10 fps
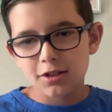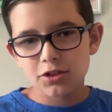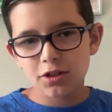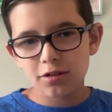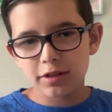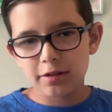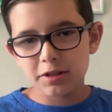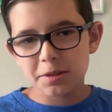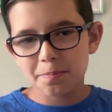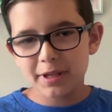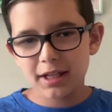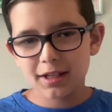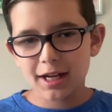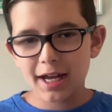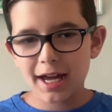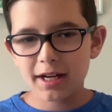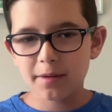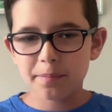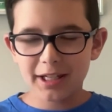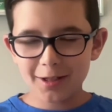So there was I had a
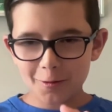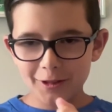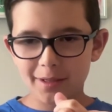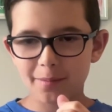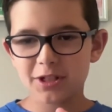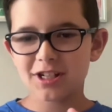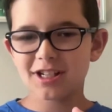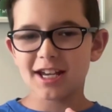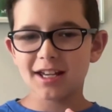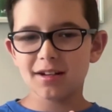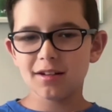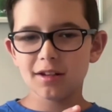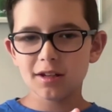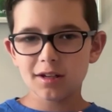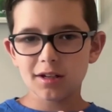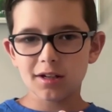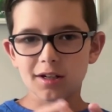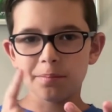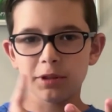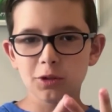pink one numbered to 10,
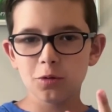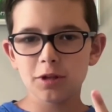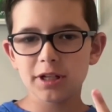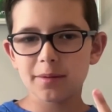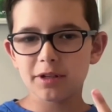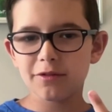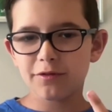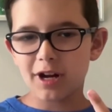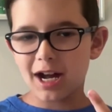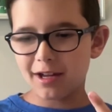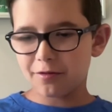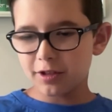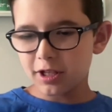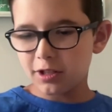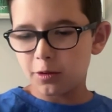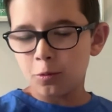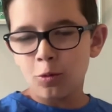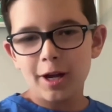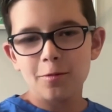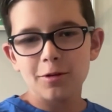a blue one numbered to 5, the
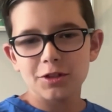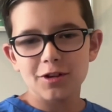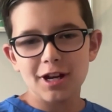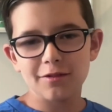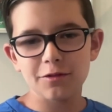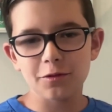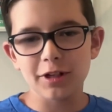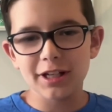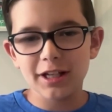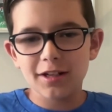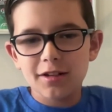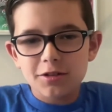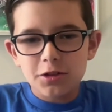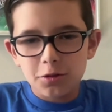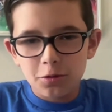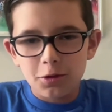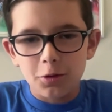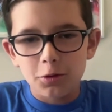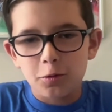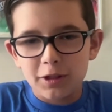white ones are out of 3, and then 2
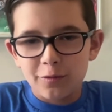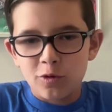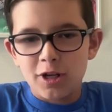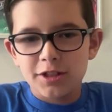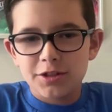gold 1-of-1s.